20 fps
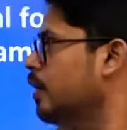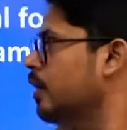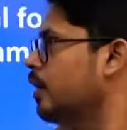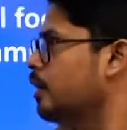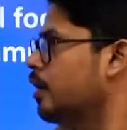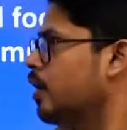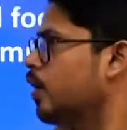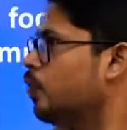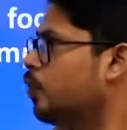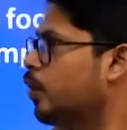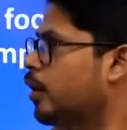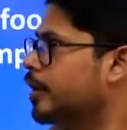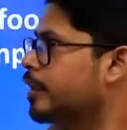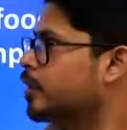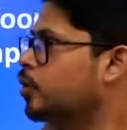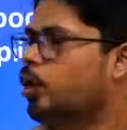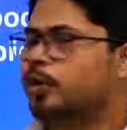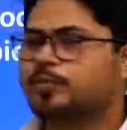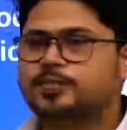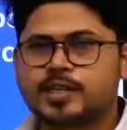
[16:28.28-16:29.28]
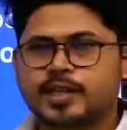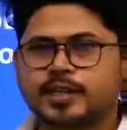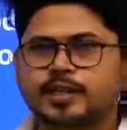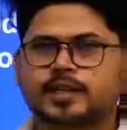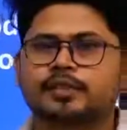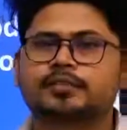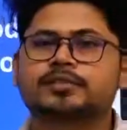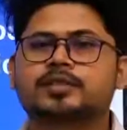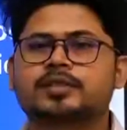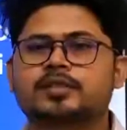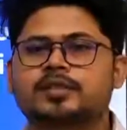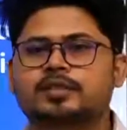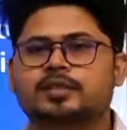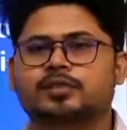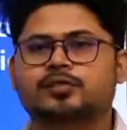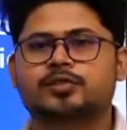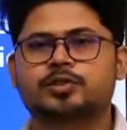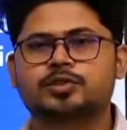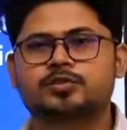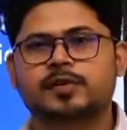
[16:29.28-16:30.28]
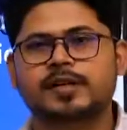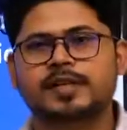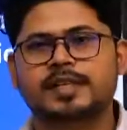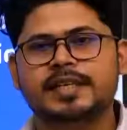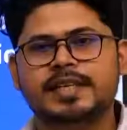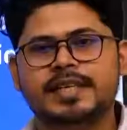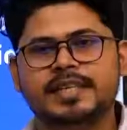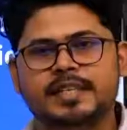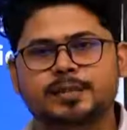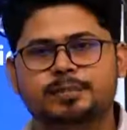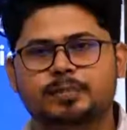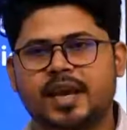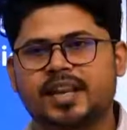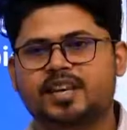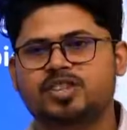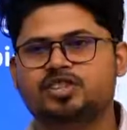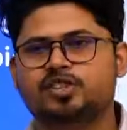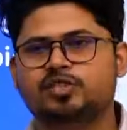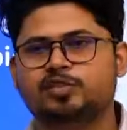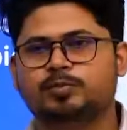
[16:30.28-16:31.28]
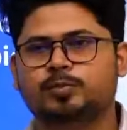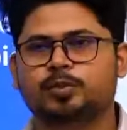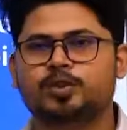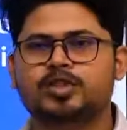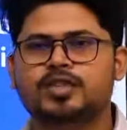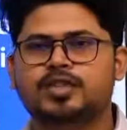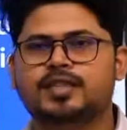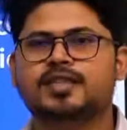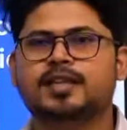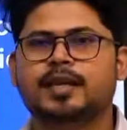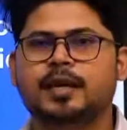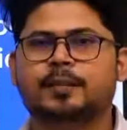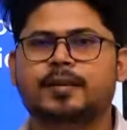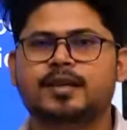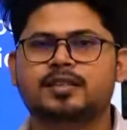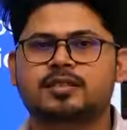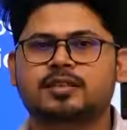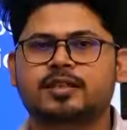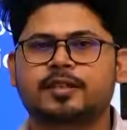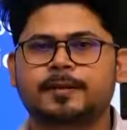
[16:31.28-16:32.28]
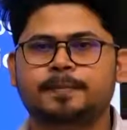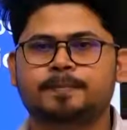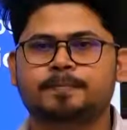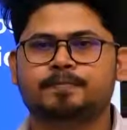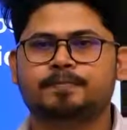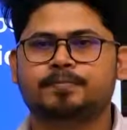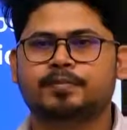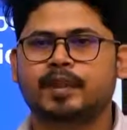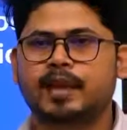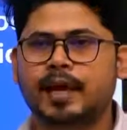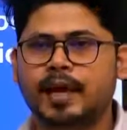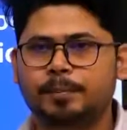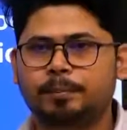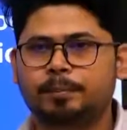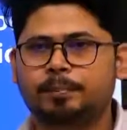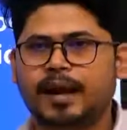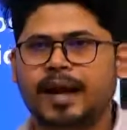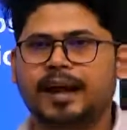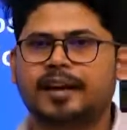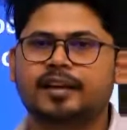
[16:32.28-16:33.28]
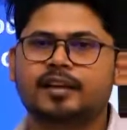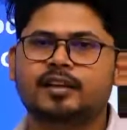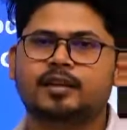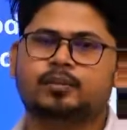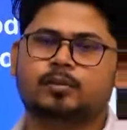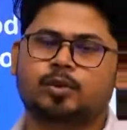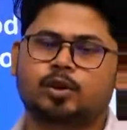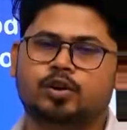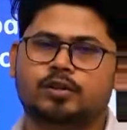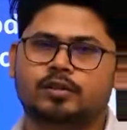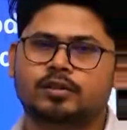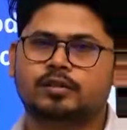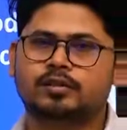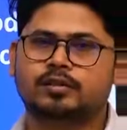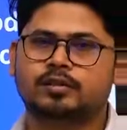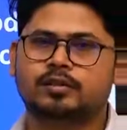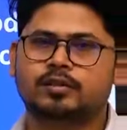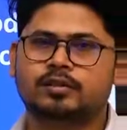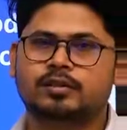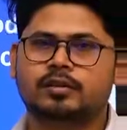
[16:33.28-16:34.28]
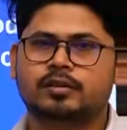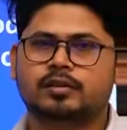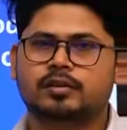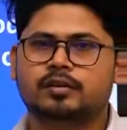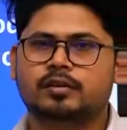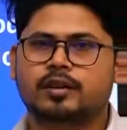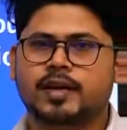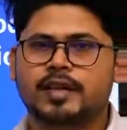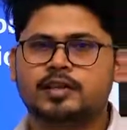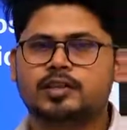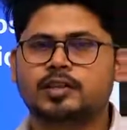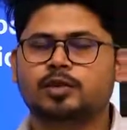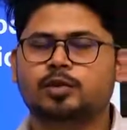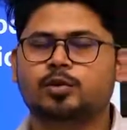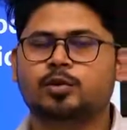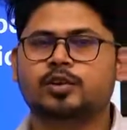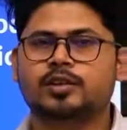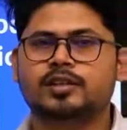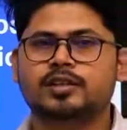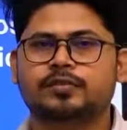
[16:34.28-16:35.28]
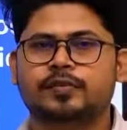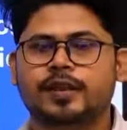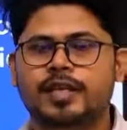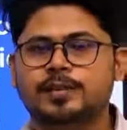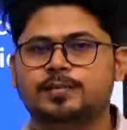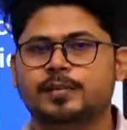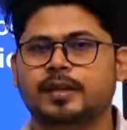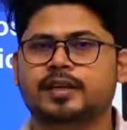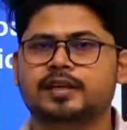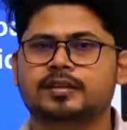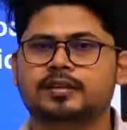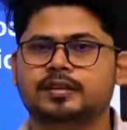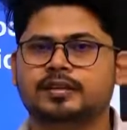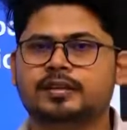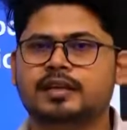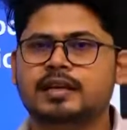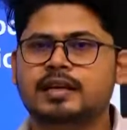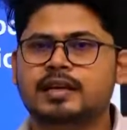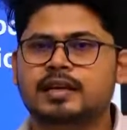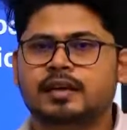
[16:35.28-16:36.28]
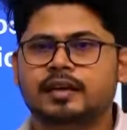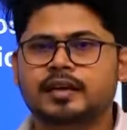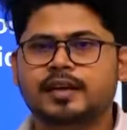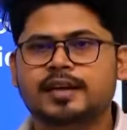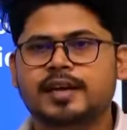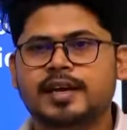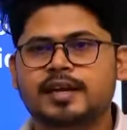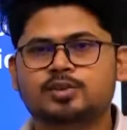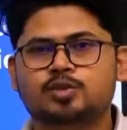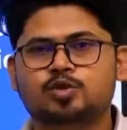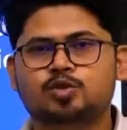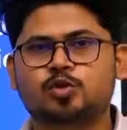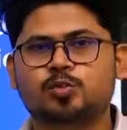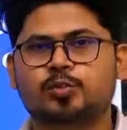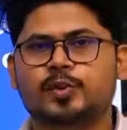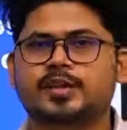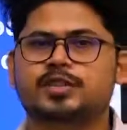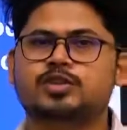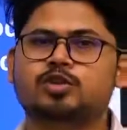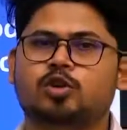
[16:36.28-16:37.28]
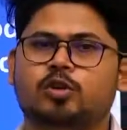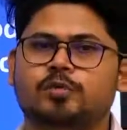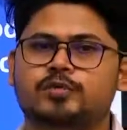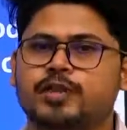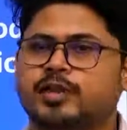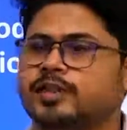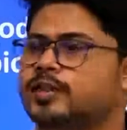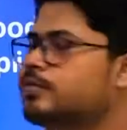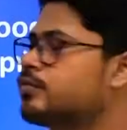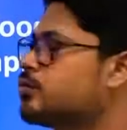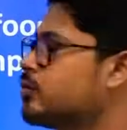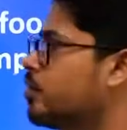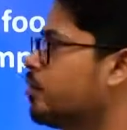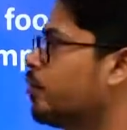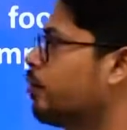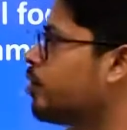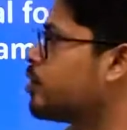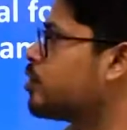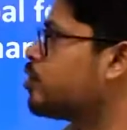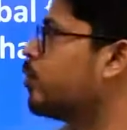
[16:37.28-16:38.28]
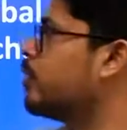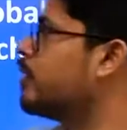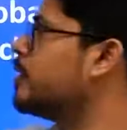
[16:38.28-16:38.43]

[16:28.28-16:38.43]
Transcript: Now, what are the objectives? The first one is expansion of processing capacity and branding abroad. As I told in the very beginning, it has two basic objectives. The first one